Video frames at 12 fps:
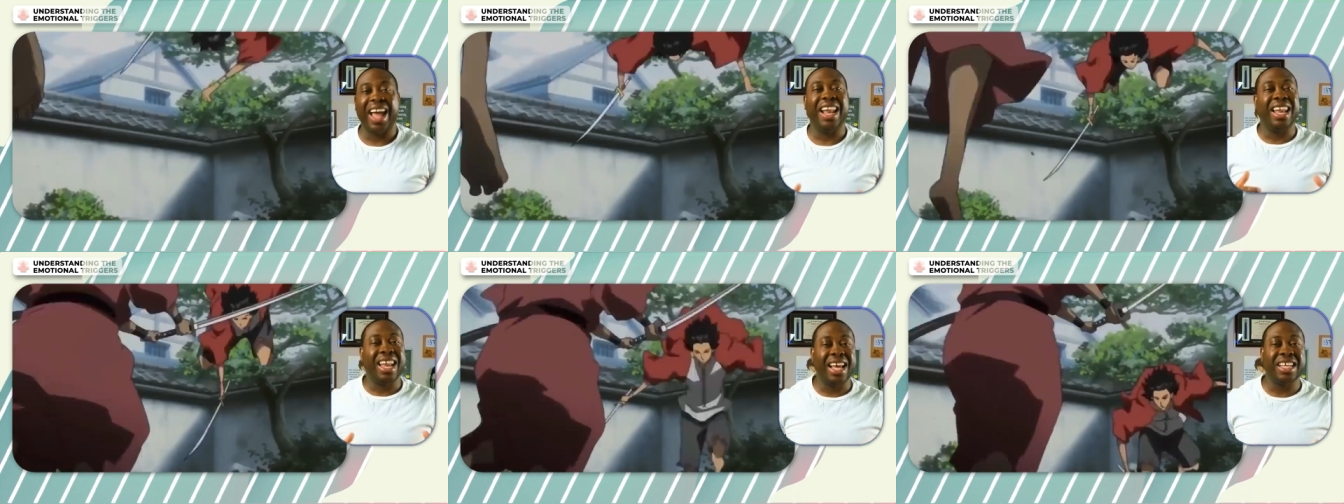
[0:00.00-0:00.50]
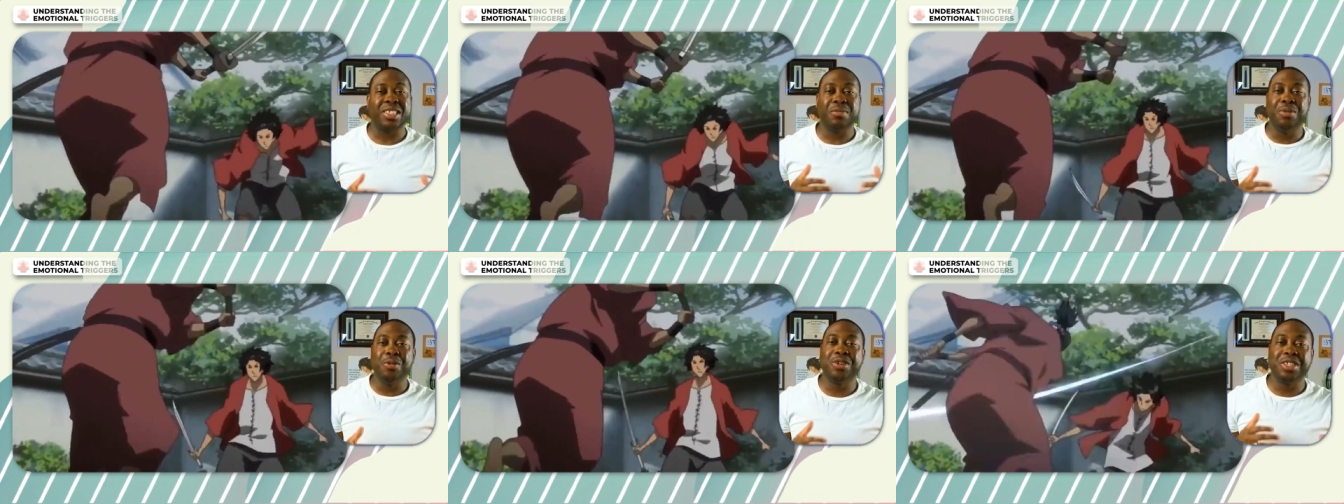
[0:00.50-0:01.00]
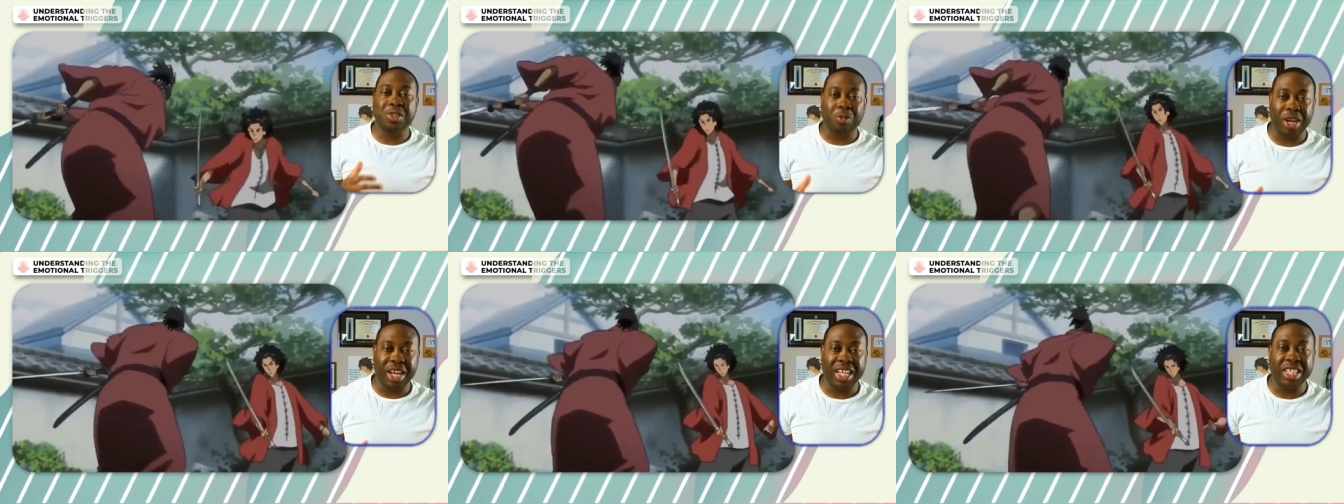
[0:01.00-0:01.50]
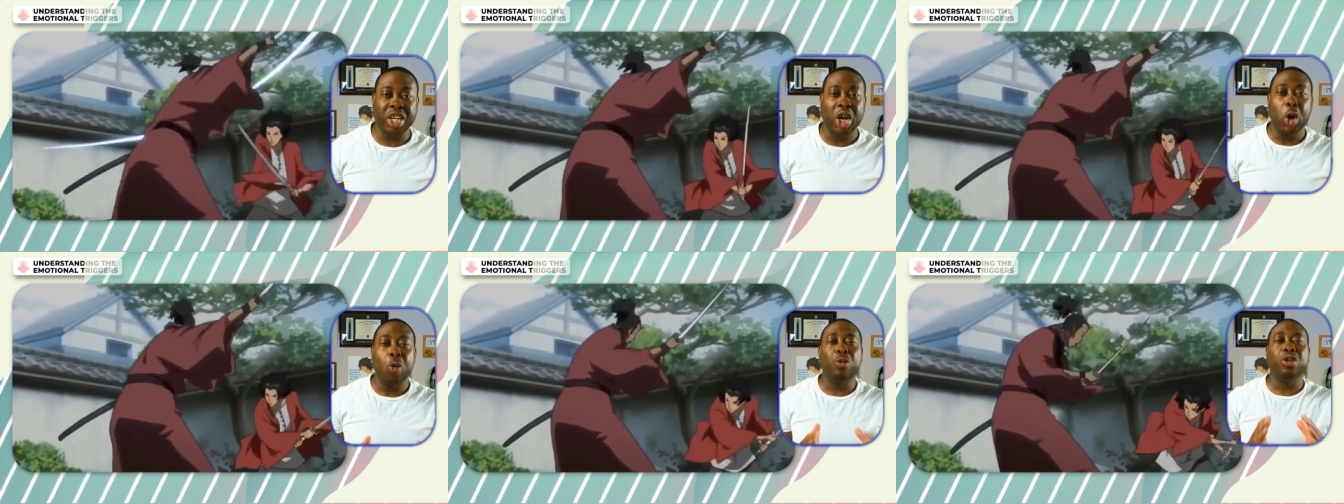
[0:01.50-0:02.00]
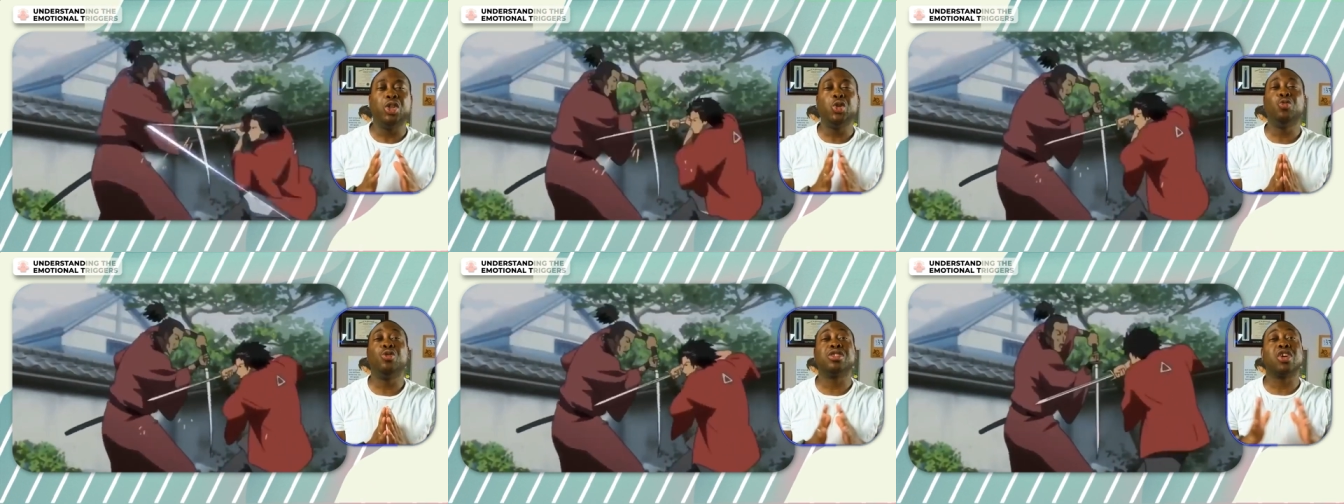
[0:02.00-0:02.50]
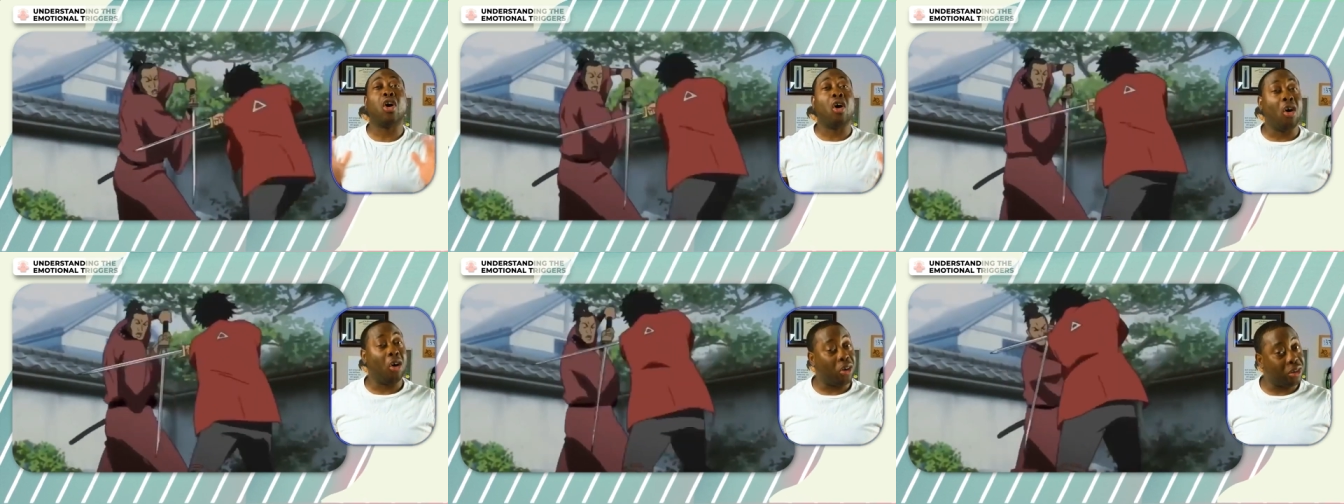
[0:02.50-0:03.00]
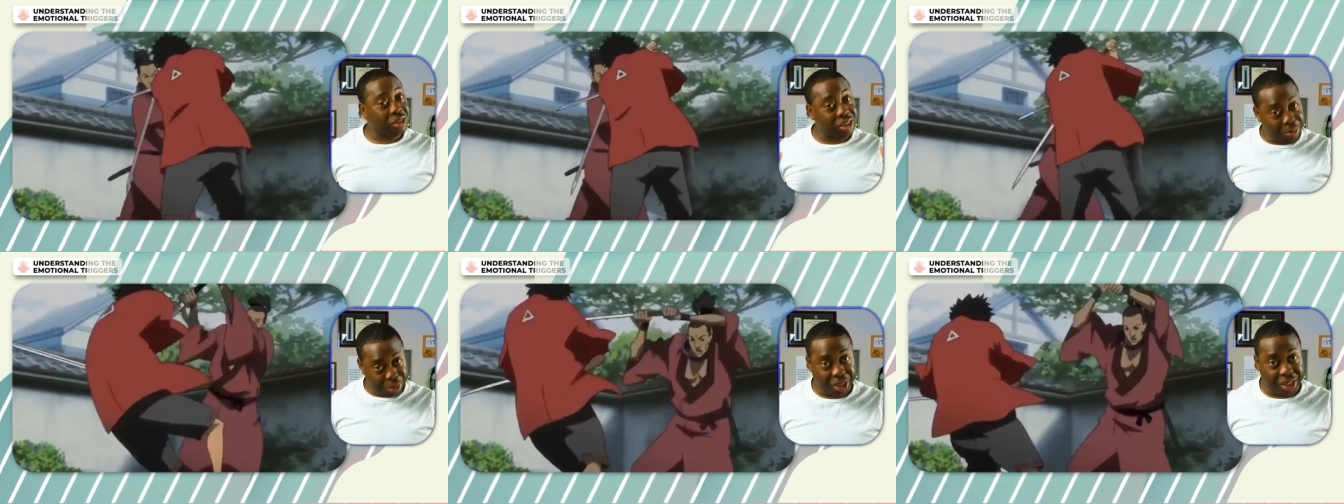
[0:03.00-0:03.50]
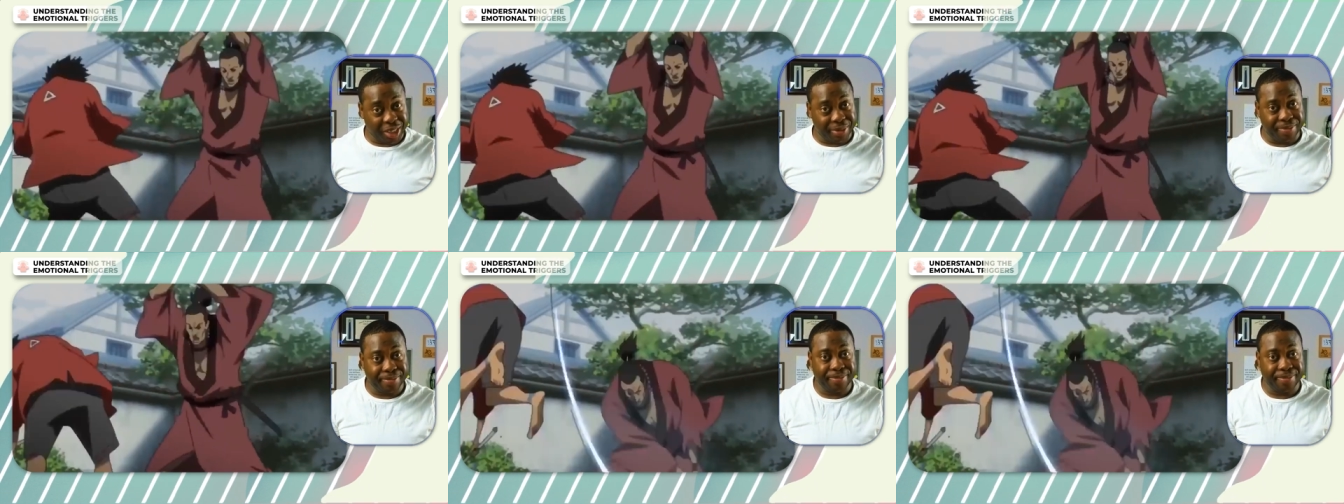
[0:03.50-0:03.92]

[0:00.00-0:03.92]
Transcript: and less Mugen's rage would do us all some good.